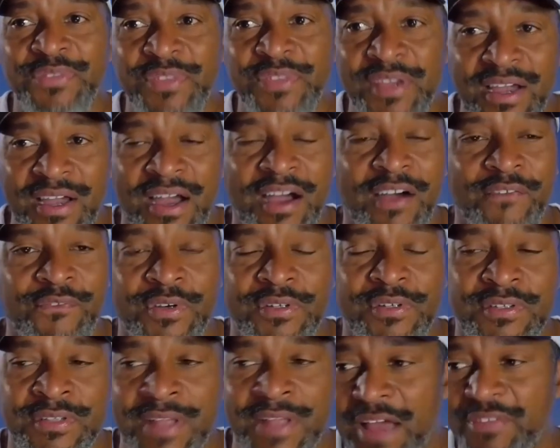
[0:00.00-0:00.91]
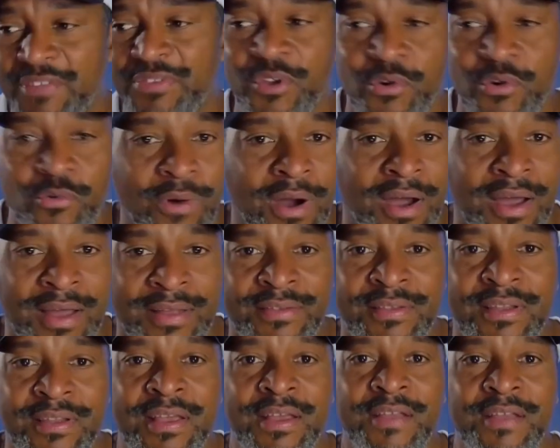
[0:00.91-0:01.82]
the
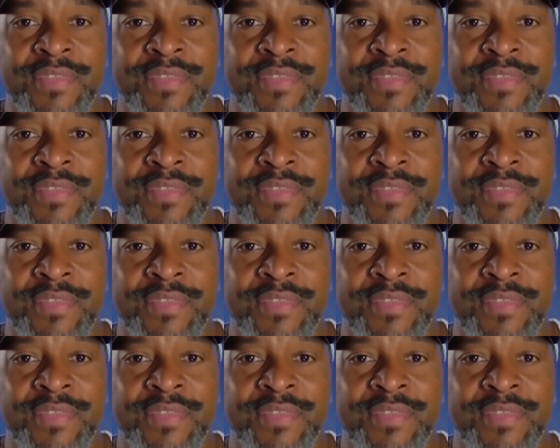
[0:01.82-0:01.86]
one